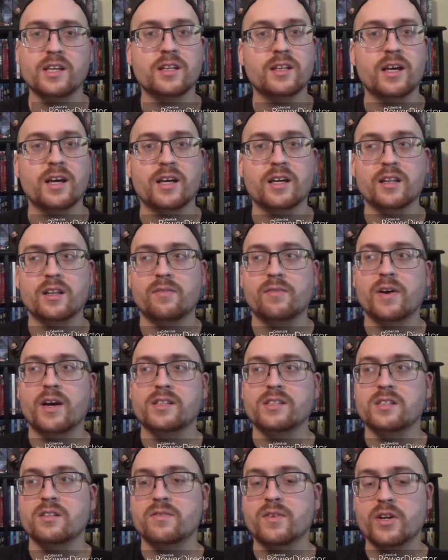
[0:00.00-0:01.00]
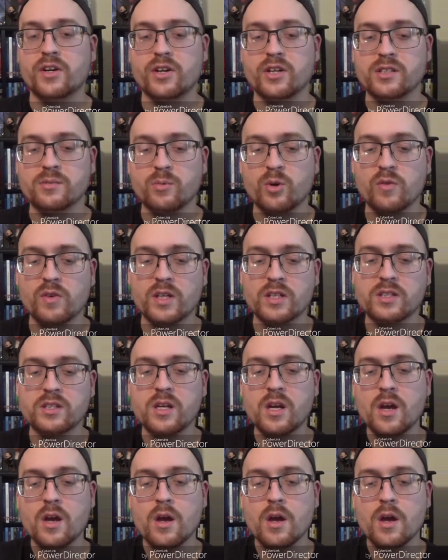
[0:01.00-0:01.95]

and like in the Fast and the Furious movies.